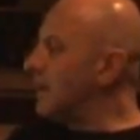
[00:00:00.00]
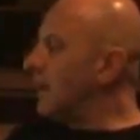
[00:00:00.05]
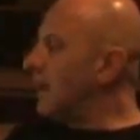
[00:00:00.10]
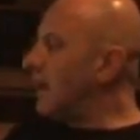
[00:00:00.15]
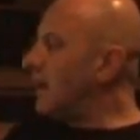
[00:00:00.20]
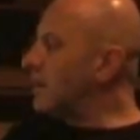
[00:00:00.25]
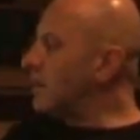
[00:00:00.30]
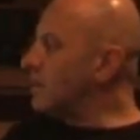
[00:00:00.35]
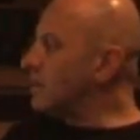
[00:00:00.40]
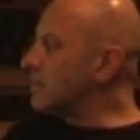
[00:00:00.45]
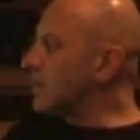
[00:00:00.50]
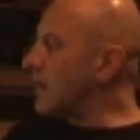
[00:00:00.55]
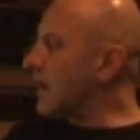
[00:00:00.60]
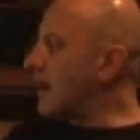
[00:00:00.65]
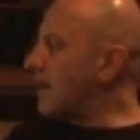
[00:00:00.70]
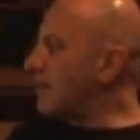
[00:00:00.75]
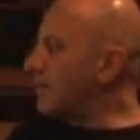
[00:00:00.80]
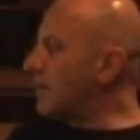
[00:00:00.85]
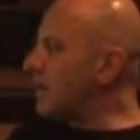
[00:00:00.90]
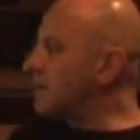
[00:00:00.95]
and also
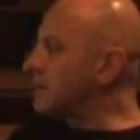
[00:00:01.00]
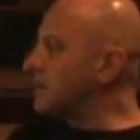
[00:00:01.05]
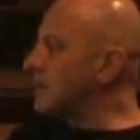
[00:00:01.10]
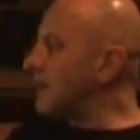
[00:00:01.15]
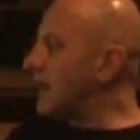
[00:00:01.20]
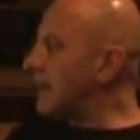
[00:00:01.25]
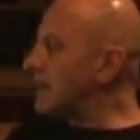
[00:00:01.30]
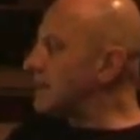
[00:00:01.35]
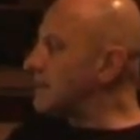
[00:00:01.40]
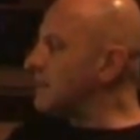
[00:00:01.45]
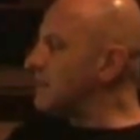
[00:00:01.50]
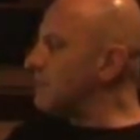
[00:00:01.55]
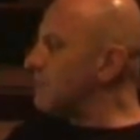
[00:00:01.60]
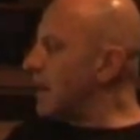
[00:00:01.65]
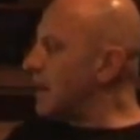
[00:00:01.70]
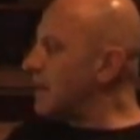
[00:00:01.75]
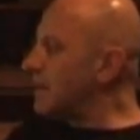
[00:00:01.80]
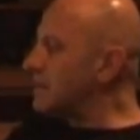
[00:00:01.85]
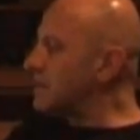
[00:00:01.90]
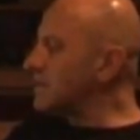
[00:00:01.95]
how much it actually
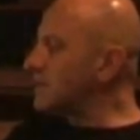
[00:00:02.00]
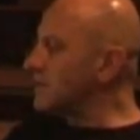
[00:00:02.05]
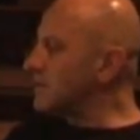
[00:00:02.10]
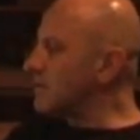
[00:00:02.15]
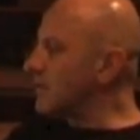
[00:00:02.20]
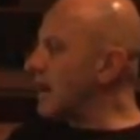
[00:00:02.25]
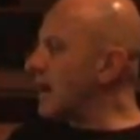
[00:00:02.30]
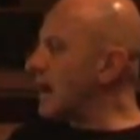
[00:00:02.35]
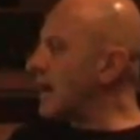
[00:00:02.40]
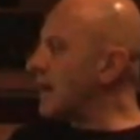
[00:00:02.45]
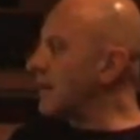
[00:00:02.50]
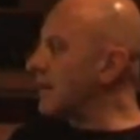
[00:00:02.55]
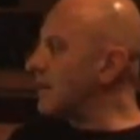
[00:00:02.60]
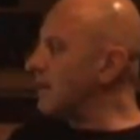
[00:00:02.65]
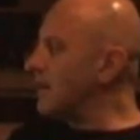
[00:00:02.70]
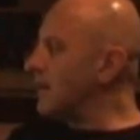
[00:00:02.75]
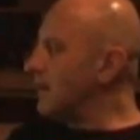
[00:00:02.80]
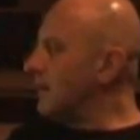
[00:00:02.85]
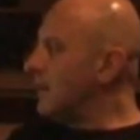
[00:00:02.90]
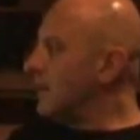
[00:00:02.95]
makes the track.
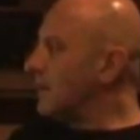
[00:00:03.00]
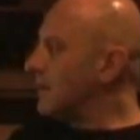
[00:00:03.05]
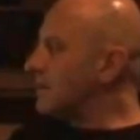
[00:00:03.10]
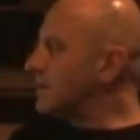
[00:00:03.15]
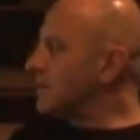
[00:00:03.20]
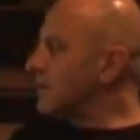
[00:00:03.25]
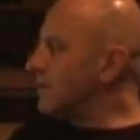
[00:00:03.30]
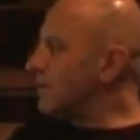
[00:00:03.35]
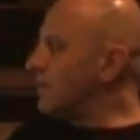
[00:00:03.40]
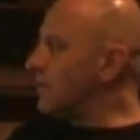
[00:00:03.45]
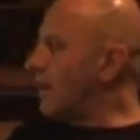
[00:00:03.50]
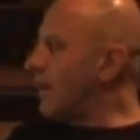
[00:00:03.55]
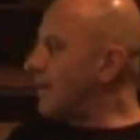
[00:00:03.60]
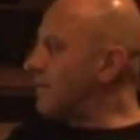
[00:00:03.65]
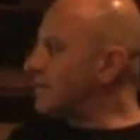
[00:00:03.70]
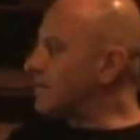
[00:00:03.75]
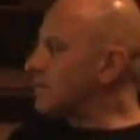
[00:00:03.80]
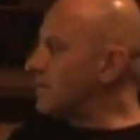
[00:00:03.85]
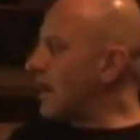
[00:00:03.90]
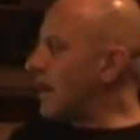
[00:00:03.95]
Because if you have
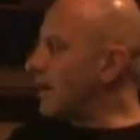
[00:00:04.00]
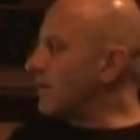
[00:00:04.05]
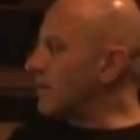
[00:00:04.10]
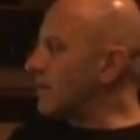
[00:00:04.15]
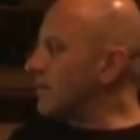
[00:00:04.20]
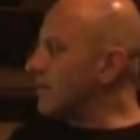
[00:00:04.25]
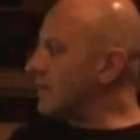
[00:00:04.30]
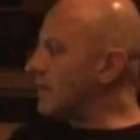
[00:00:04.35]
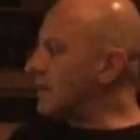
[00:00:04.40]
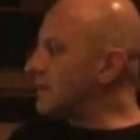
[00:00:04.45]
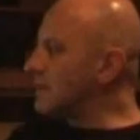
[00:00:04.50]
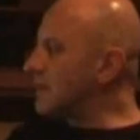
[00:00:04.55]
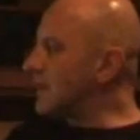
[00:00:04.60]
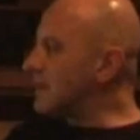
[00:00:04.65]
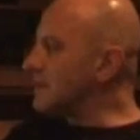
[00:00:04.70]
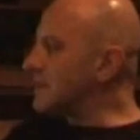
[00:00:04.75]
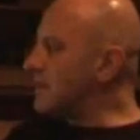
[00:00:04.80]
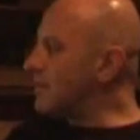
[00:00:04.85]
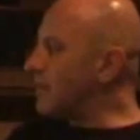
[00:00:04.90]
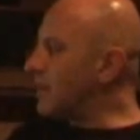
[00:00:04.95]
a track with a
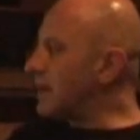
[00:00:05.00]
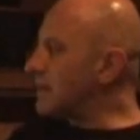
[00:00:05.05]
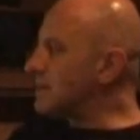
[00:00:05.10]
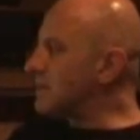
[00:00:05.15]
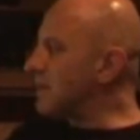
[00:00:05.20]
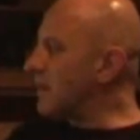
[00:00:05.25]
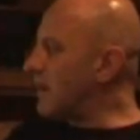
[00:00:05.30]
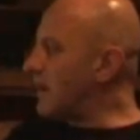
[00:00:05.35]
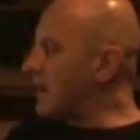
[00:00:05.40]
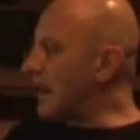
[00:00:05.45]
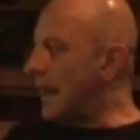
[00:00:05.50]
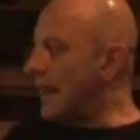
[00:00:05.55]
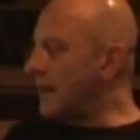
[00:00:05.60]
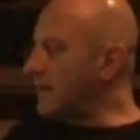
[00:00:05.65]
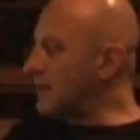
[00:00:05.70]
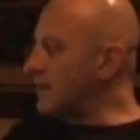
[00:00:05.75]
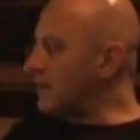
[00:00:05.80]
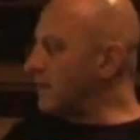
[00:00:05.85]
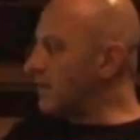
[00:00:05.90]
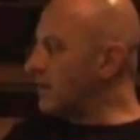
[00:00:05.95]
fantastic bass line
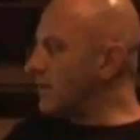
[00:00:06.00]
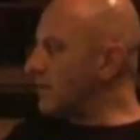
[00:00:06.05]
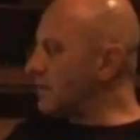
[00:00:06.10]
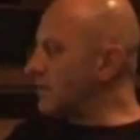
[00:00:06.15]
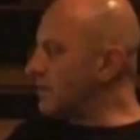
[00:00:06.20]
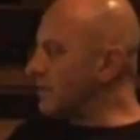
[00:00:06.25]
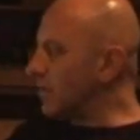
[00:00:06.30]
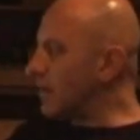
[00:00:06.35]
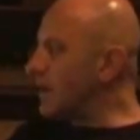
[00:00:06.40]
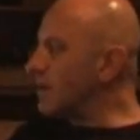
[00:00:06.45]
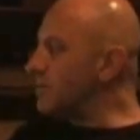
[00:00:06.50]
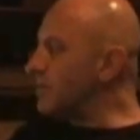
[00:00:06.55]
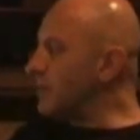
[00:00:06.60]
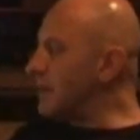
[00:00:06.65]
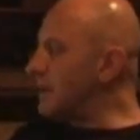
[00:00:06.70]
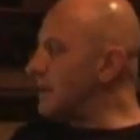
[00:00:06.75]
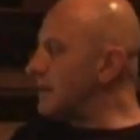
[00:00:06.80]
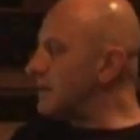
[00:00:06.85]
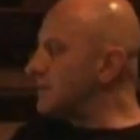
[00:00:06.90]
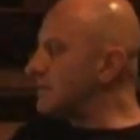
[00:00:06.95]
and great
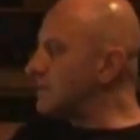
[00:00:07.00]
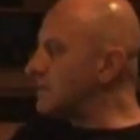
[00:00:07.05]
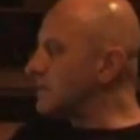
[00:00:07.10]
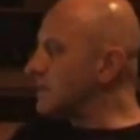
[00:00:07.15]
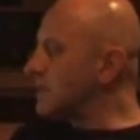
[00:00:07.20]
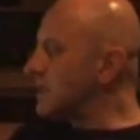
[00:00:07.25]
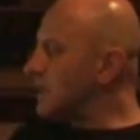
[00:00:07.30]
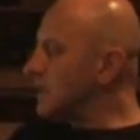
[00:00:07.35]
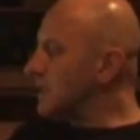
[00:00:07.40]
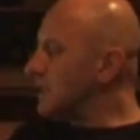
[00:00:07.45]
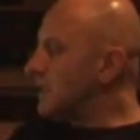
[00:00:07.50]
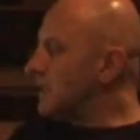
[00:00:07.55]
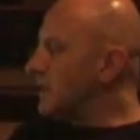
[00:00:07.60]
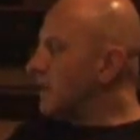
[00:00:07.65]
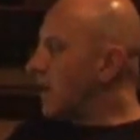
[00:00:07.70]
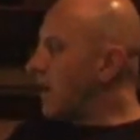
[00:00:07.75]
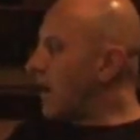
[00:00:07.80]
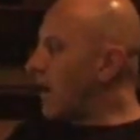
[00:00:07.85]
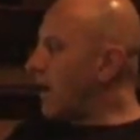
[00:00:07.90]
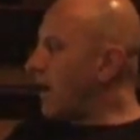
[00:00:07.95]
beats,
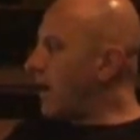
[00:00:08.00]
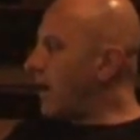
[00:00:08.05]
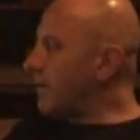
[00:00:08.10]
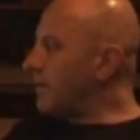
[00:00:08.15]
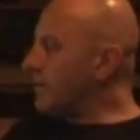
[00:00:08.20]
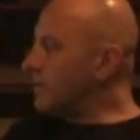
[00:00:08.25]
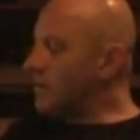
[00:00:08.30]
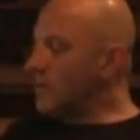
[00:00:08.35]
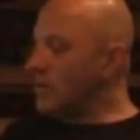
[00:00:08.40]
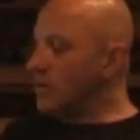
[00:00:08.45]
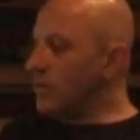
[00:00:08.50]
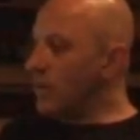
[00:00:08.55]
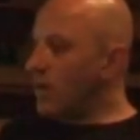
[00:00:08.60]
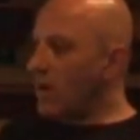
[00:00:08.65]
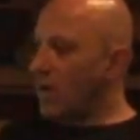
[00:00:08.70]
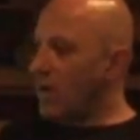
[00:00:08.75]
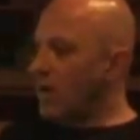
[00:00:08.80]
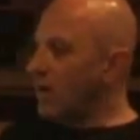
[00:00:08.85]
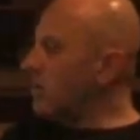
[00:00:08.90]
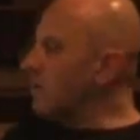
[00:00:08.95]
you
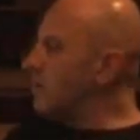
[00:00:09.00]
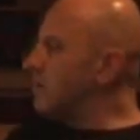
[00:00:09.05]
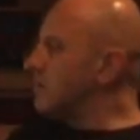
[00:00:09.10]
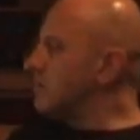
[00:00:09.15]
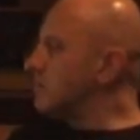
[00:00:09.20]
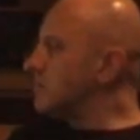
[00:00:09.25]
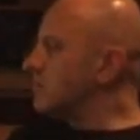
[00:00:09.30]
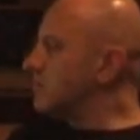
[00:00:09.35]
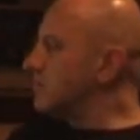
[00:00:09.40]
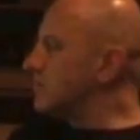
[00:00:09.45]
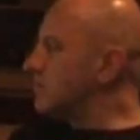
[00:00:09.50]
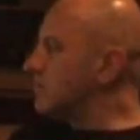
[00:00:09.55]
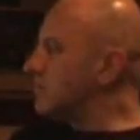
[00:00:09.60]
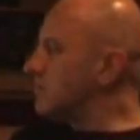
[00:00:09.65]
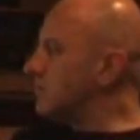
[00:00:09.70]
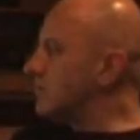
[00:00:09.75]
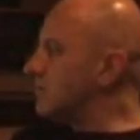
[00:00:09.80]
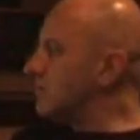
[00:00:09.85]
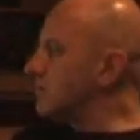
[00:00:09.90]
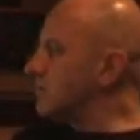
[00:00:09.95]
are
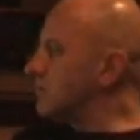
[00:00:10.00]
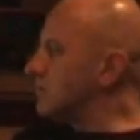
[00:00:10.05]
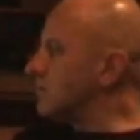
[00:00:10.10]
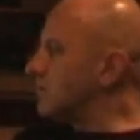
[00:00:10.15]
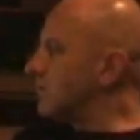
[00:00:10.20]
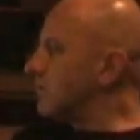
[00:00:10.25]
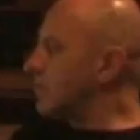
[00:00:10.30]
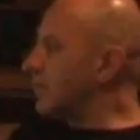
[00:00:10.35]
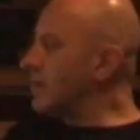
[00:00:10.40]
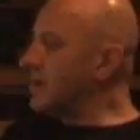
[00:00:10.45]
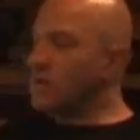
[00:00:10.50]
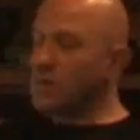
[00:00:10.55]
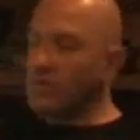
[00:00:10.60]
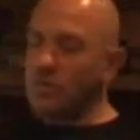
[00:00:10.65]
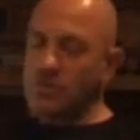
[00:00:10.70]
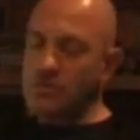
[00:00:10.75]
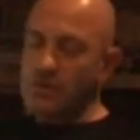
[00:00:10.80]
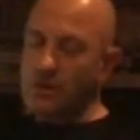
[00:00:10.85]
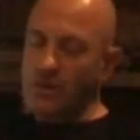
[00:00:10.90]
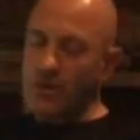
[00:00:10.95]

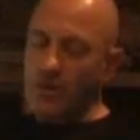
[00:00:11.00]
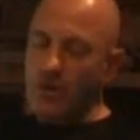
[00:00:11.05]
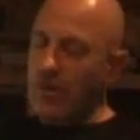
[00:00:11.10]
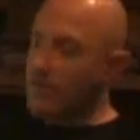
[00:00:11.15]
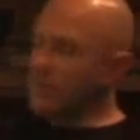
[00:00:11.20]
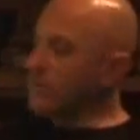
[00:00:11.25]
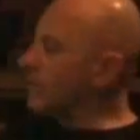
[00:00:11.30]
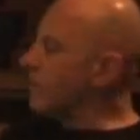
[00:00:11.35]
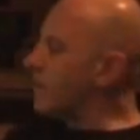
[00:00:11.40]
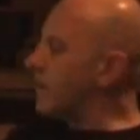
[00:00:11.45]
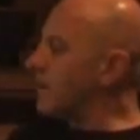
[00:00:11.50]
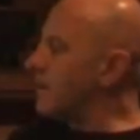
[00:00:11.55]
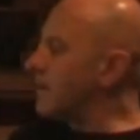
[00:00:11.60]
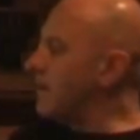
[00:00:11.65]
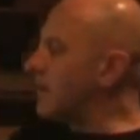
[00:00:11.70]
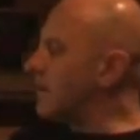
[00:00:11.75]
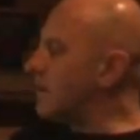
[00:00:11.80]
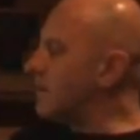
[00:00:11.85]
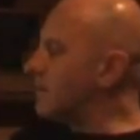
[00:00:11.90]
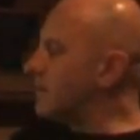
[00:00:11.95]
3/4 of the way
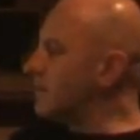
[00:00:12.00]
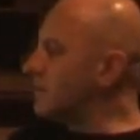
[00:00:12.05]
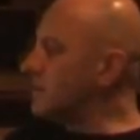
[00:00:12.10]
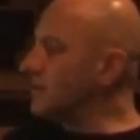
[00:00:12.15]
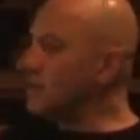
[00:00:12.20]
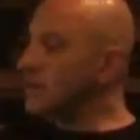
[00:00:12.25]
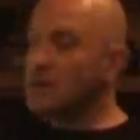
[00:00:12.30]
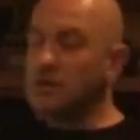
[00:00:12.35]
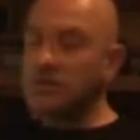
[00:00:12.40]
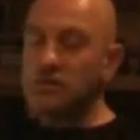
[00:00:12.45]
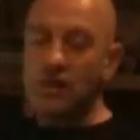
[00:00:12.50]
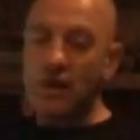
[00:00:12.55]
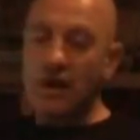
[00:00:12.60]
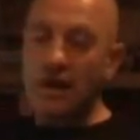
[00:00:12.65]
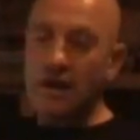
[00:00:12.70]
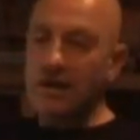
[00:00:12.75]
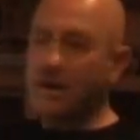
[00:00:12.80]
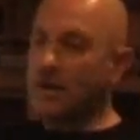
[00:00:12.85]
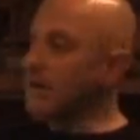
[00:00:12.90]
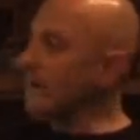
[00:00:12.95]
there for doing a
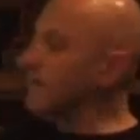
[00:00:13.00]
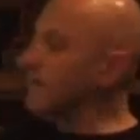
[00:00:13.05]
track.